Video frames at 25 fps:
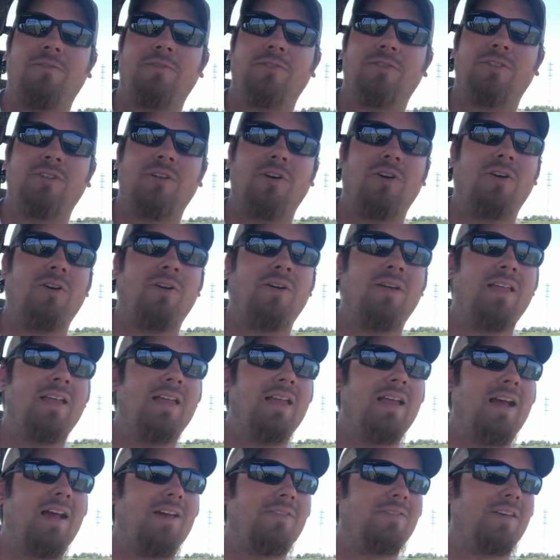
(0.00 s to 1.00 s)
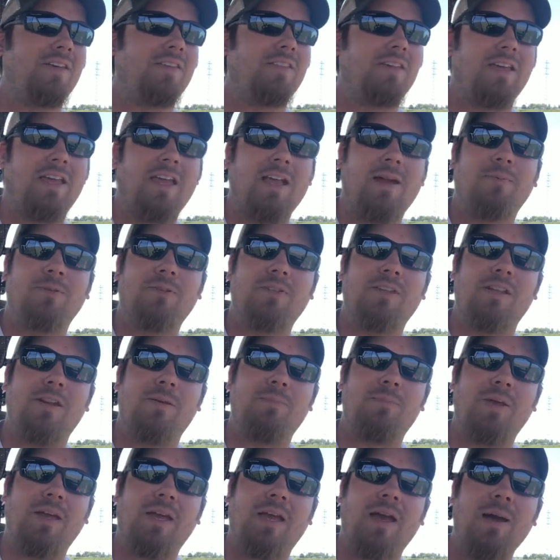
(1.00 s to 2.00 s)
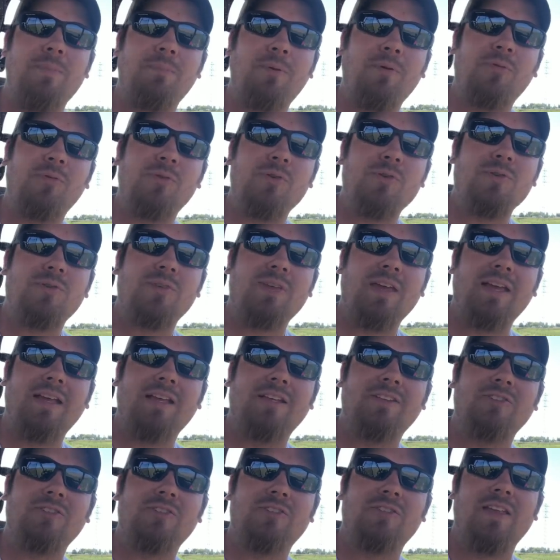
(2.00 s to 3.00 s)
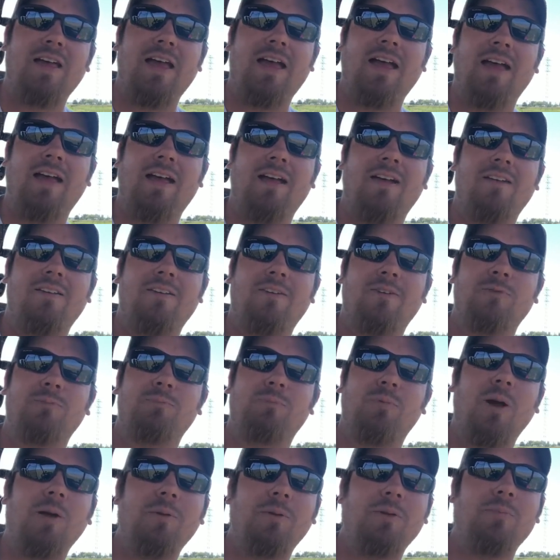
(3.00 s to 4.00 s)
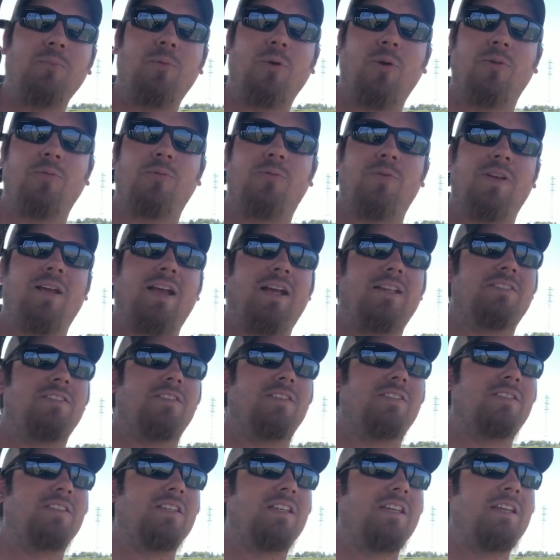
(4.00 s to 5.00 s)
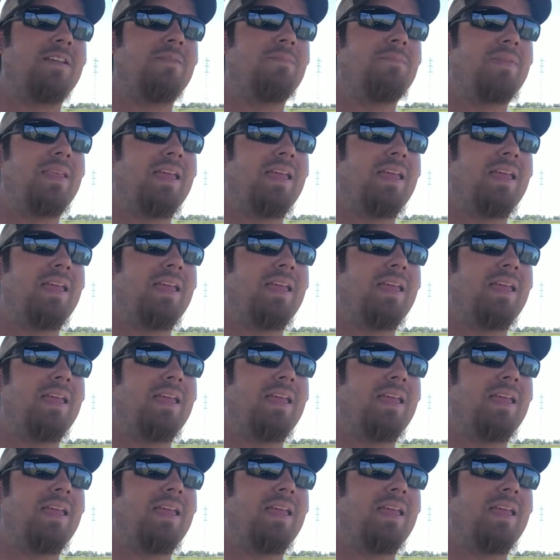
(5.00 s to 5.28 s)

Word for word: So I think the camera didn't pick up a few things that it was probably important for you guys to see.